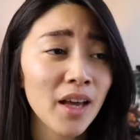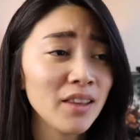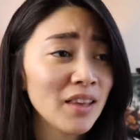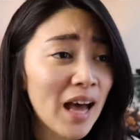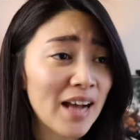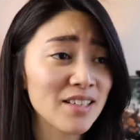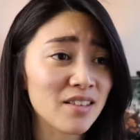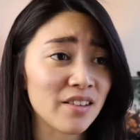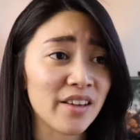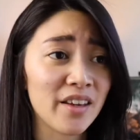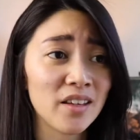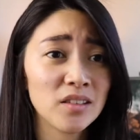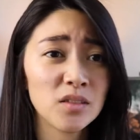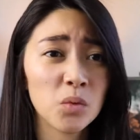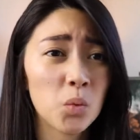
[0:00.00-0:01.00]
And
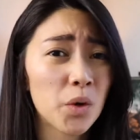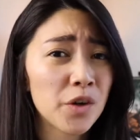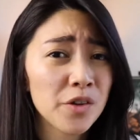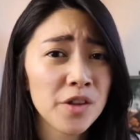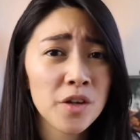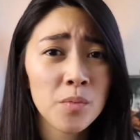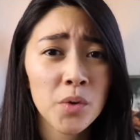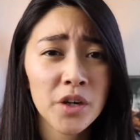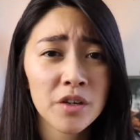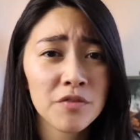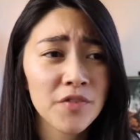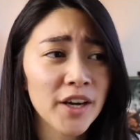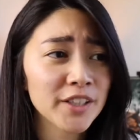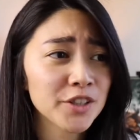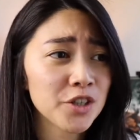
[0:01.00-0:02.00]
lastly, what are the important
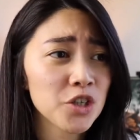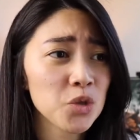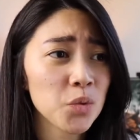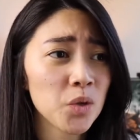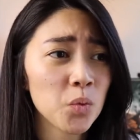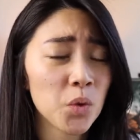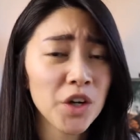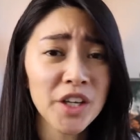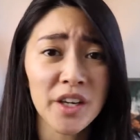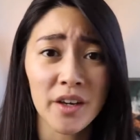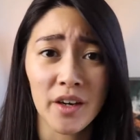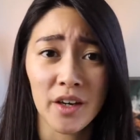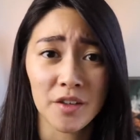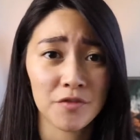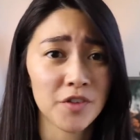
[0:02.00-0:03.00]
factors when
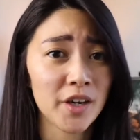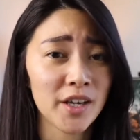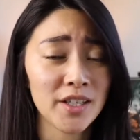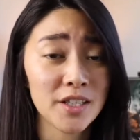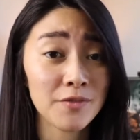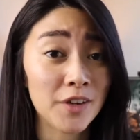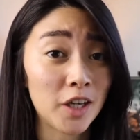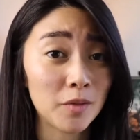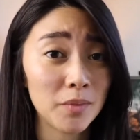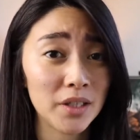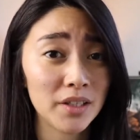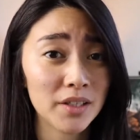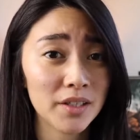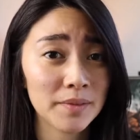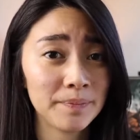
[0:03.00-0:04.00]
working on front-end
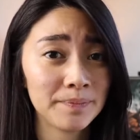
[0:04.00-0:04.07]
development?